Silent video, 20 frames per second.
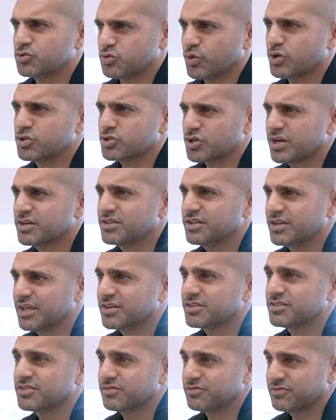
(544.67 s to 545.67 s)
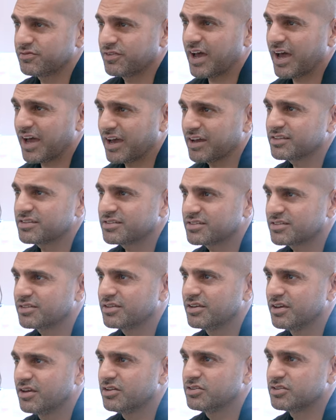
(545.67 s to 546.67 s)
we're trying to get to facts
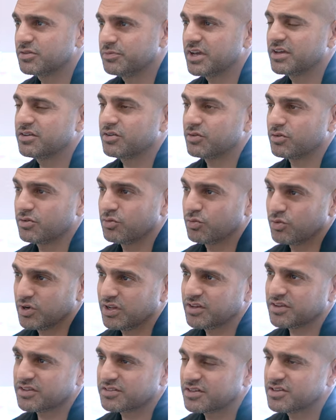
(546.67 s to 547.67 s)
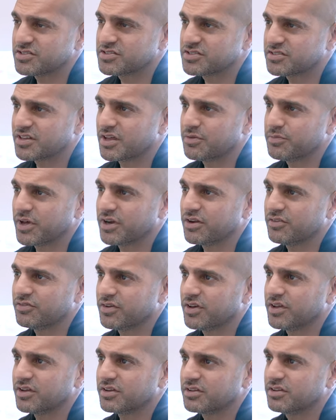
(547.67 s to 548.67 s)
to make real decisions that
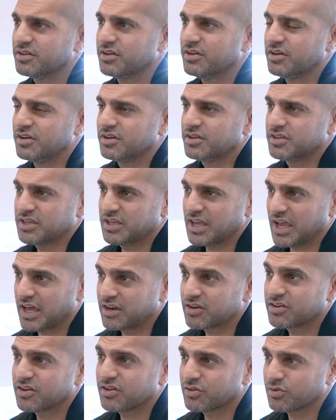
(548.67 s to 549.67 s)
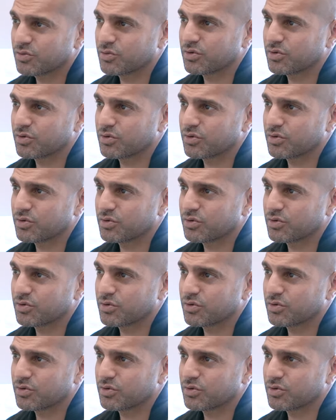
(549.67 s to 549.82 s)
benefit Canada and the